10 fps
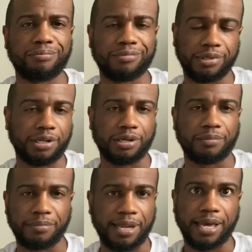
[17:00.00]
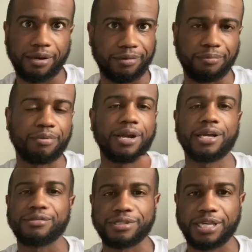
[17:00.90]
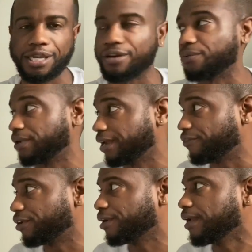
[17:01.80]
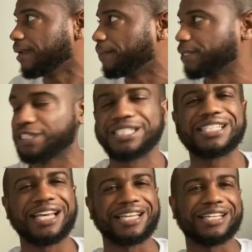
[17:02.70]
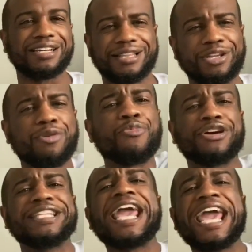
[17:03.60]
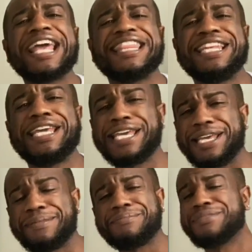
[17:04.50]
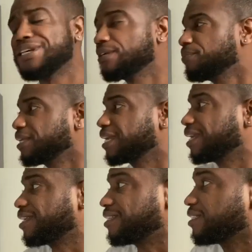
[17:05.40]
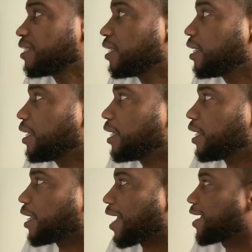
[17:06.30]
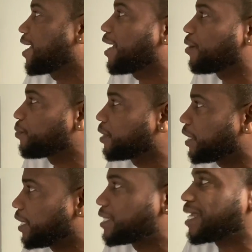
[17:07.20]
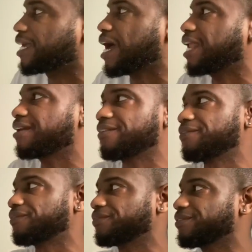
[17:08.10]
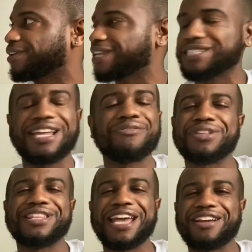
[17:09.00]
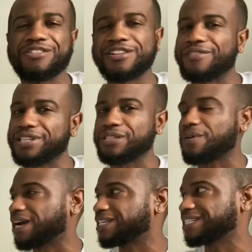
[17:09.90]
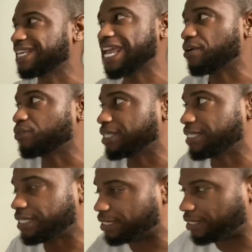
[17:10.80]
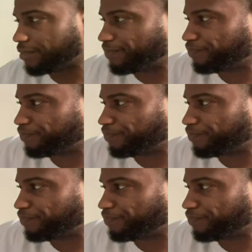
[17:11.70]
you know, black or brown skin or whatever. But just, like, a little more tan than him. Because I can't really, it's, like, kind of, it's not really that good of a swatch because I can't really see it.